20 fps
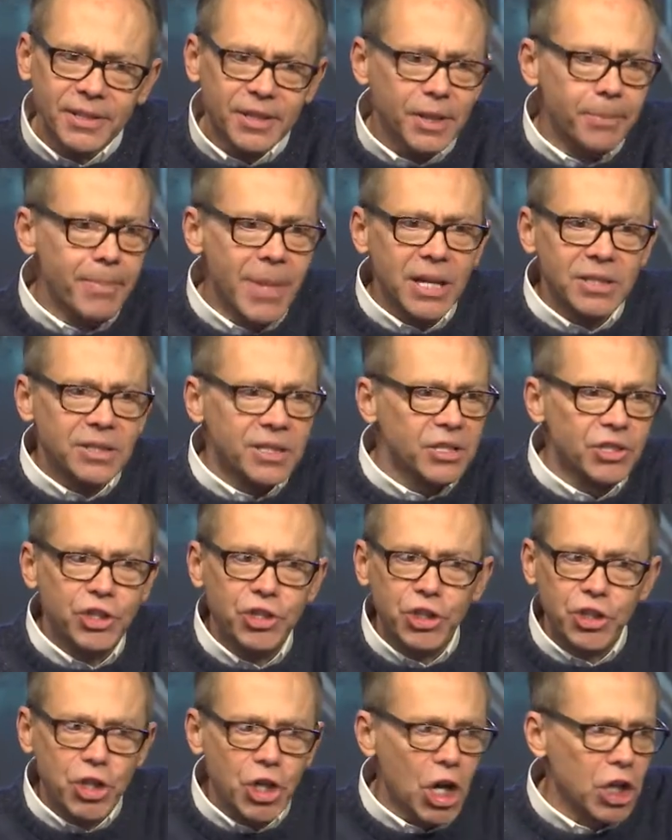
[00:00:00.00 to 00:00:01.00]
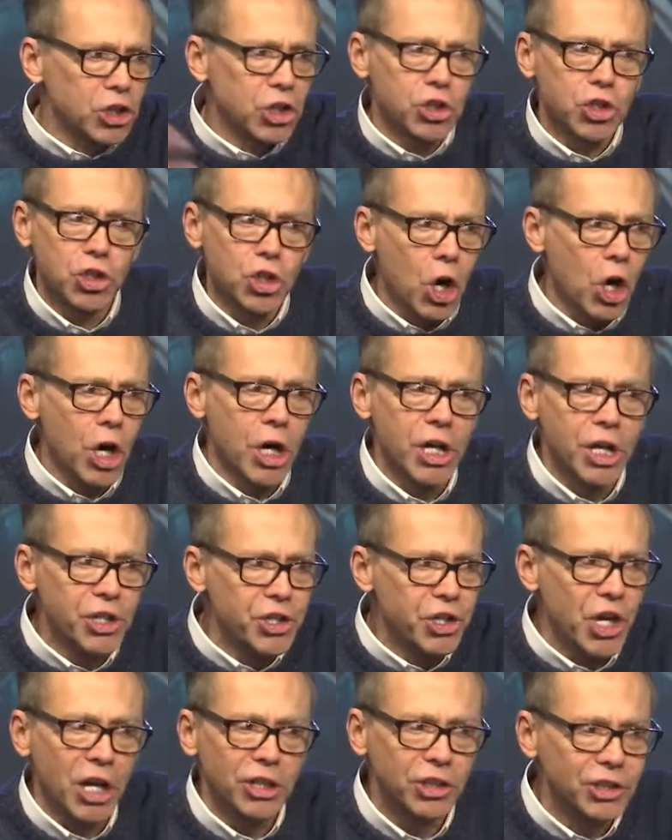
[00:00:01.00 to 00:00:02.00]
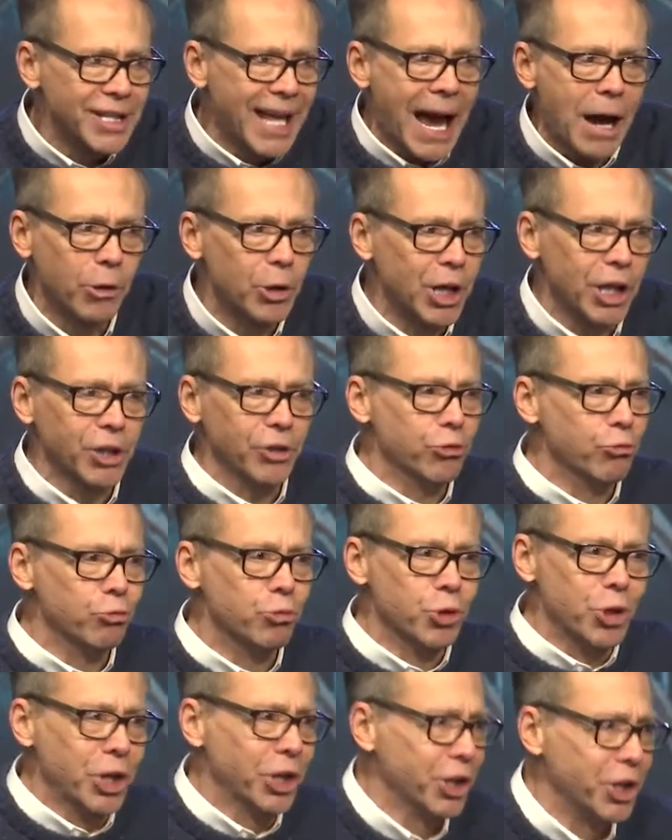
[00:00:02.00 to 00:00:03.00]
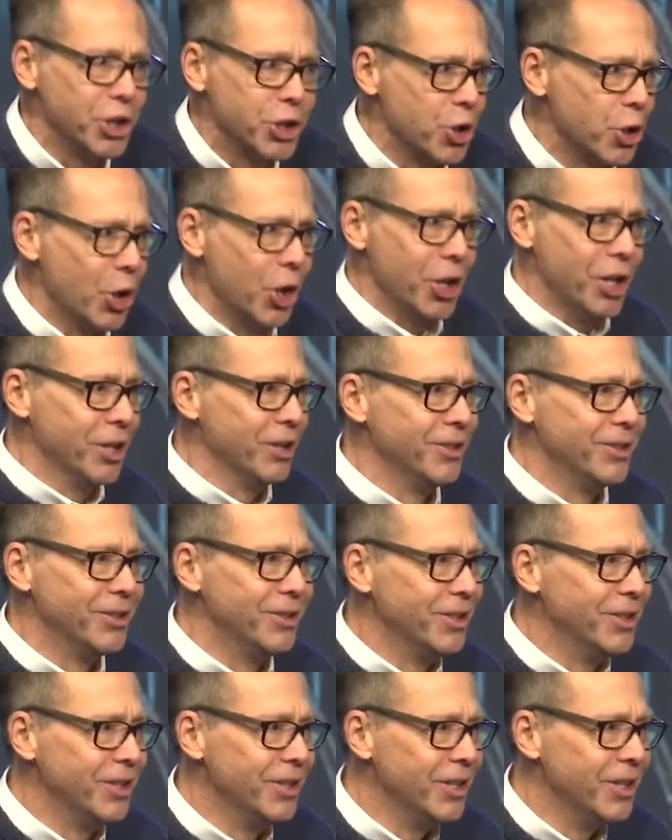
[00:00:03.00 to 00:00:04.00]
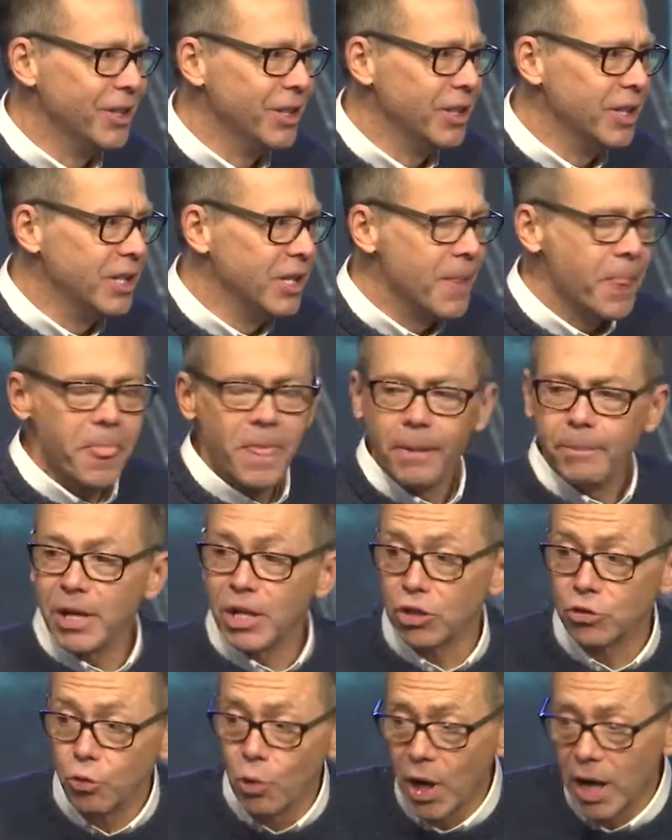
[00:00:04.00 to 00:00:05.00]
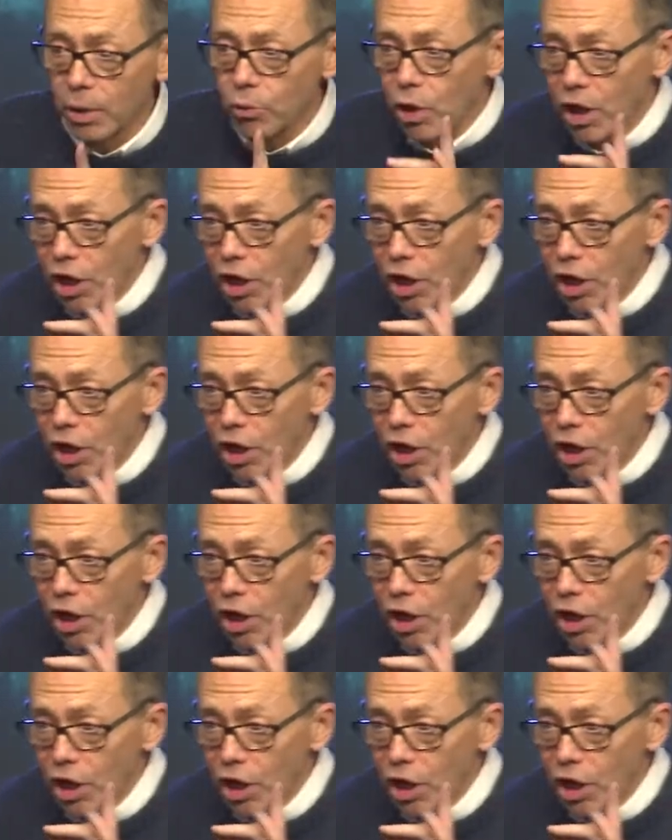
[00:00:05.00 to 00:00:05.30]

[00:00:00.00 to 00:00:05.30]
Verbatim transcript: The message just started just now, getting really good. Because what I would